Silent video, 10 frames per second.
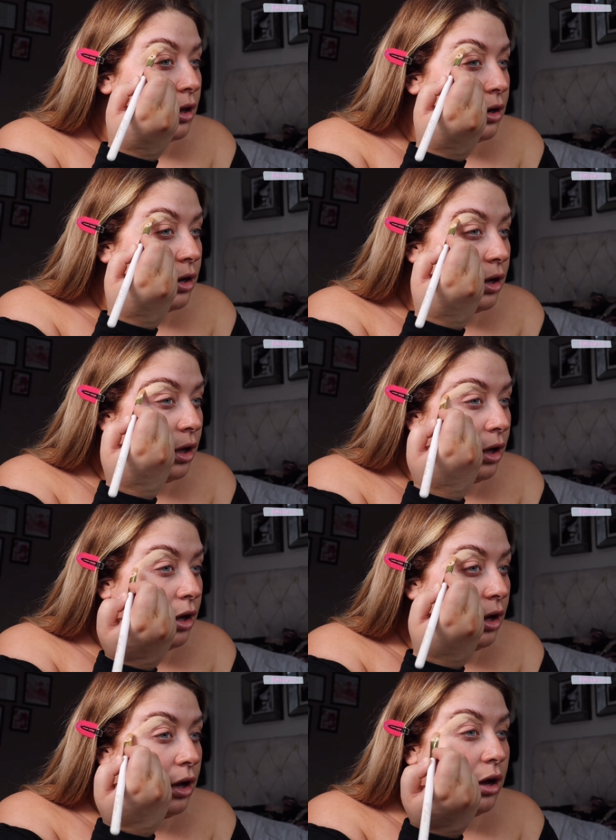
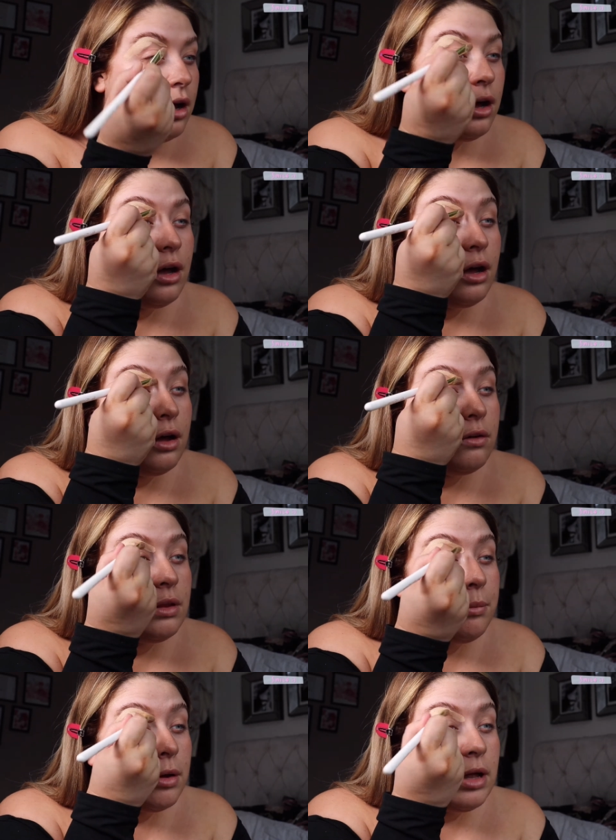carve
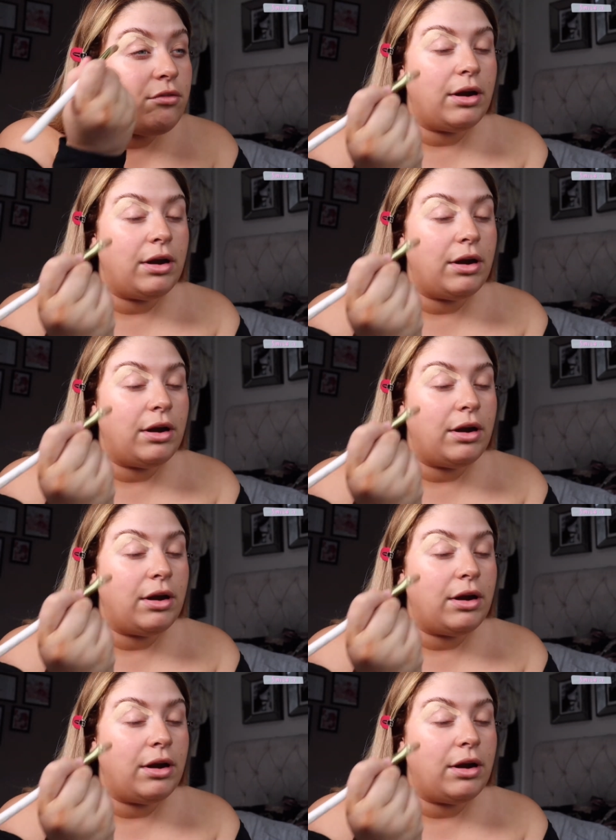them out I